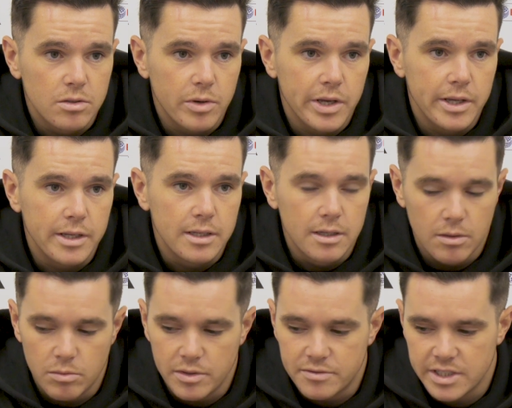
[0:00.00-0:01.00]
the way
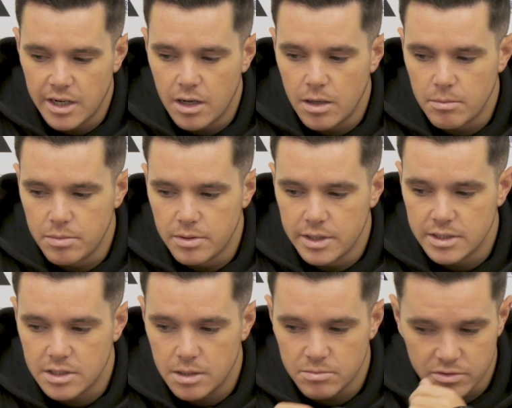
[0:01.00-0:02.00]
we've set up in
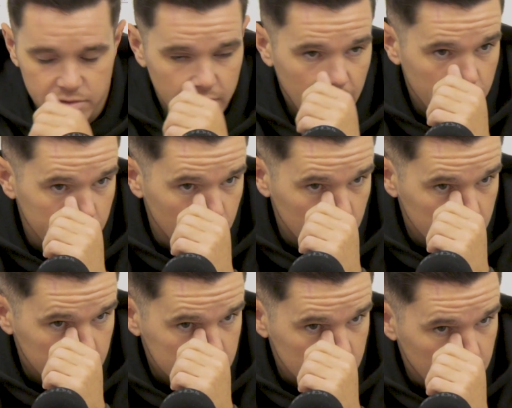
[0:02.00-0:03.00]
terms of how he
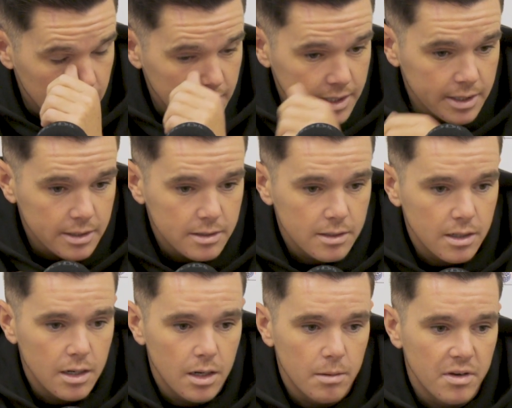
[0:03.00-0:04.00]
wanted us to play.
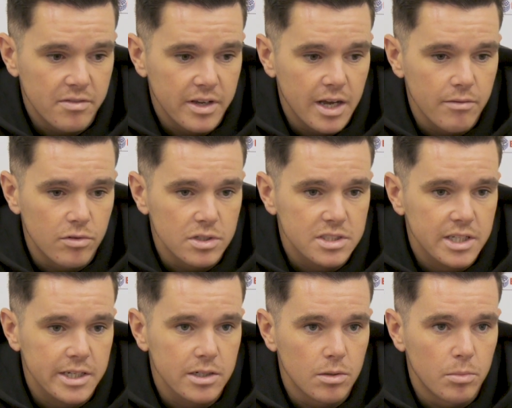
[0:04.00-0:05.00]
I think everyone's
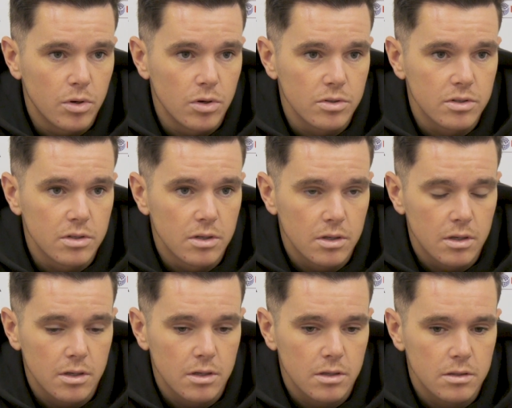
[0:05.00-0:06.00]
taken on board
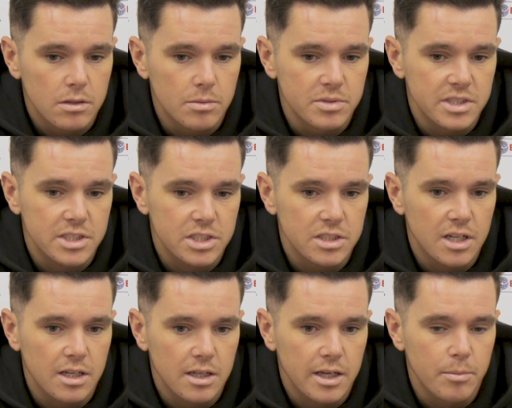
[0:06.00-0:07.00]
the position
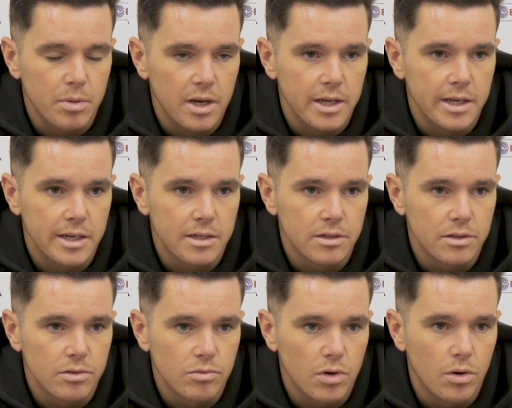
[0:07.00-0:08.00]
that they play in
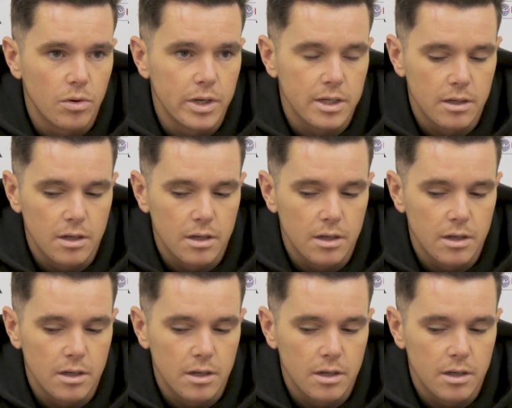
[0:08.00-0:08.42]
and the role,